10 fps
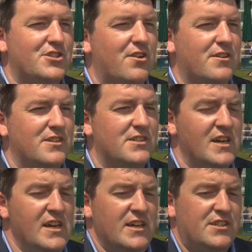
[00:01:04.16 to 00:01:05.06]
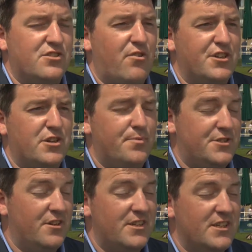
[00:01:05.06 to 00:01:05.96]
instructors. This is a great
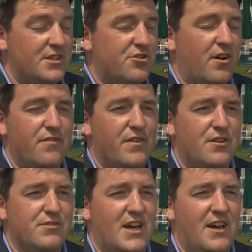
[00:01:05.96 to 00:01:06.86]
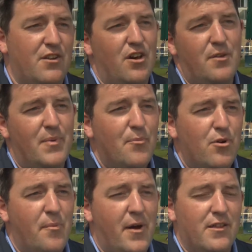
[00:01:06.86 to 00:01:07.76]
opportunity to try the vehicles out, learn a bit
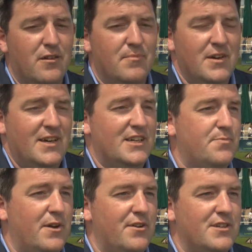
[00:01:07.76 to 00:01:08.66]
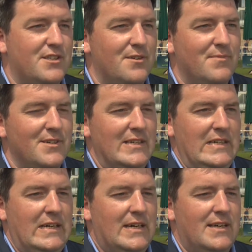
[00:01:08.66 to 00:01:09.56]
more about them, experience them,
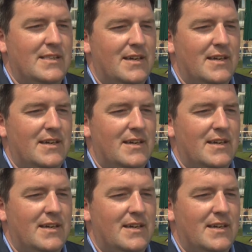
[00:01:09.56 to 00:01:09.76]
and